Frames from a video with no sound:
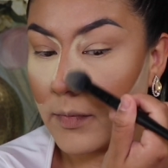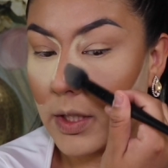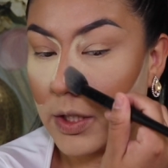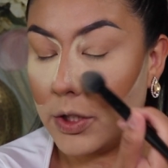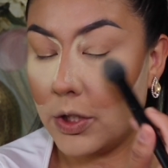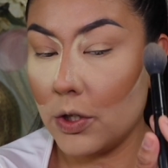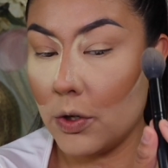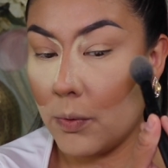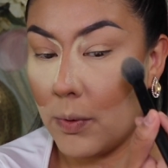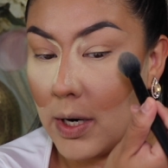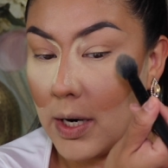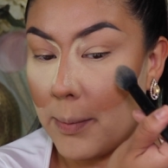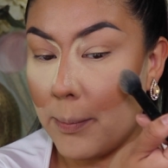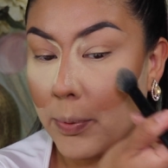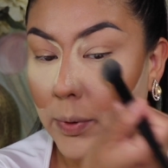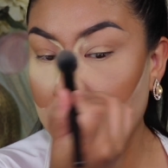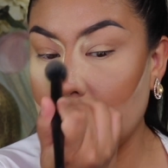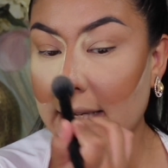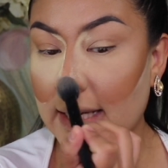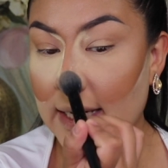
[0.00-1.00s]
You don't wanna
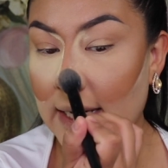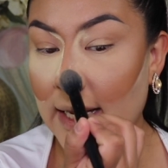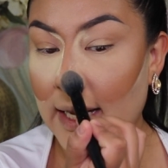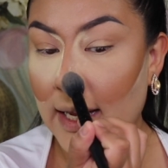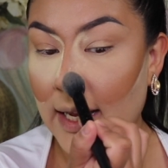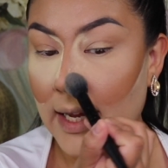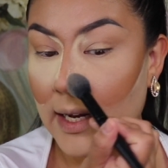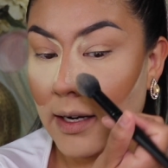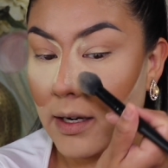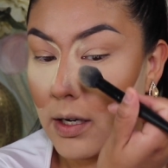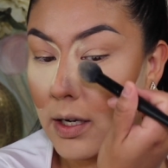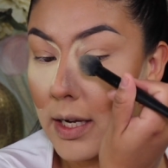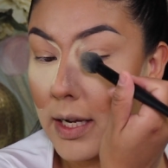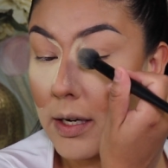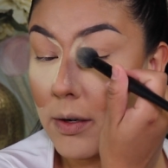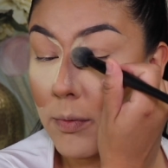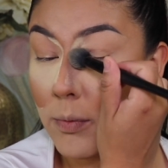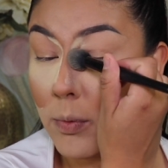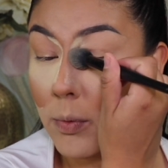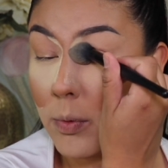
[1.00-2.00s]
bring it in
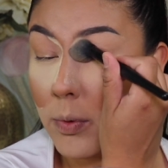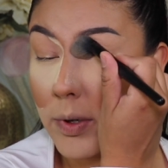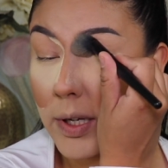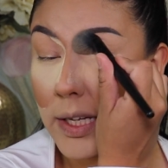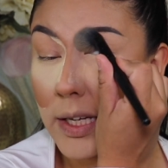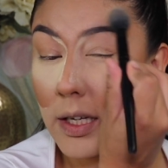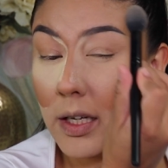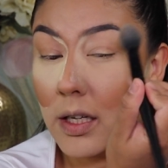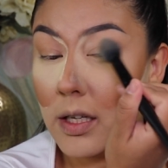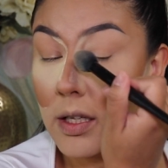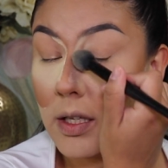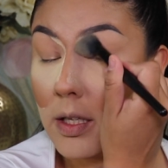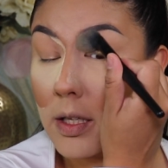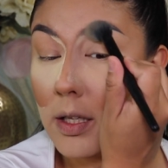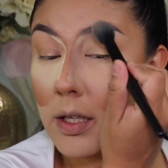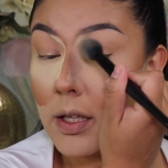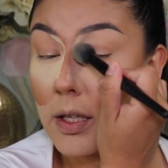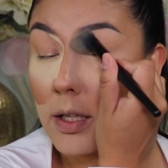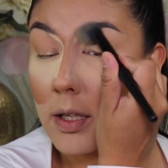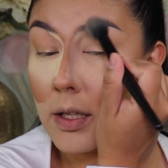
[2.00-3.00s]
and ruin
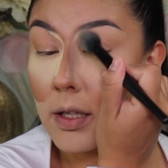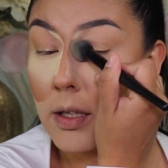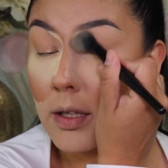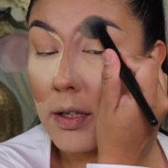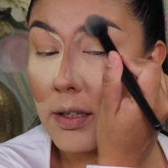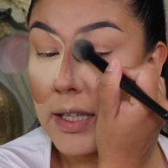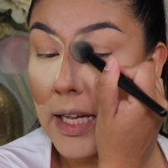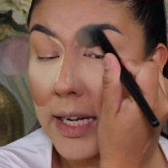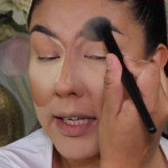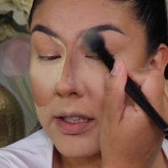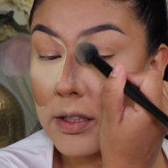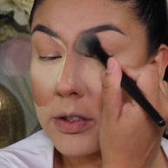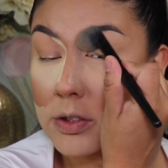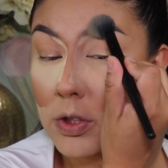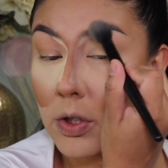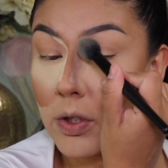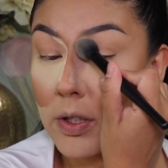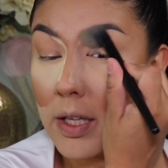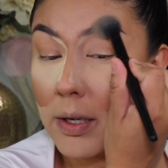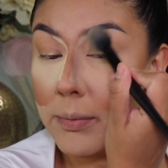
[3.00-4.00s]
that
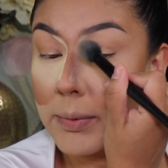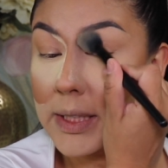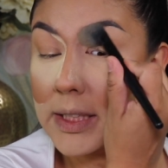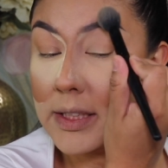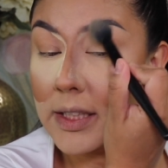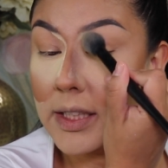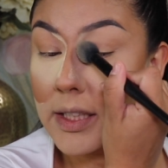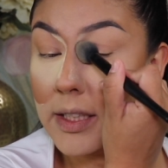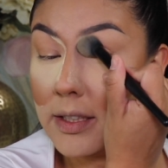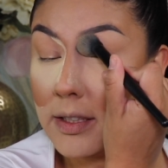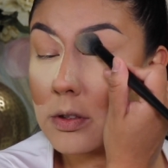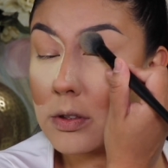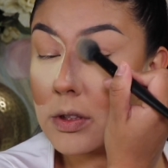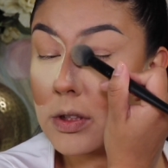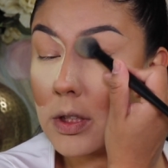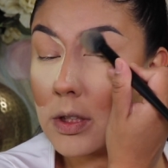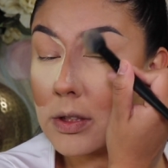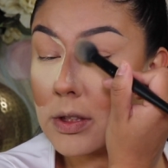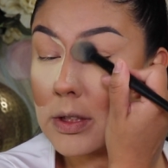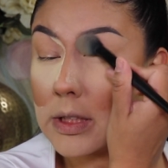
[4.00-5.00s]
contour that we did, or
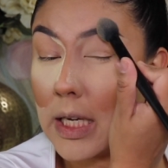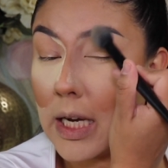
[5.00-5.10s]
just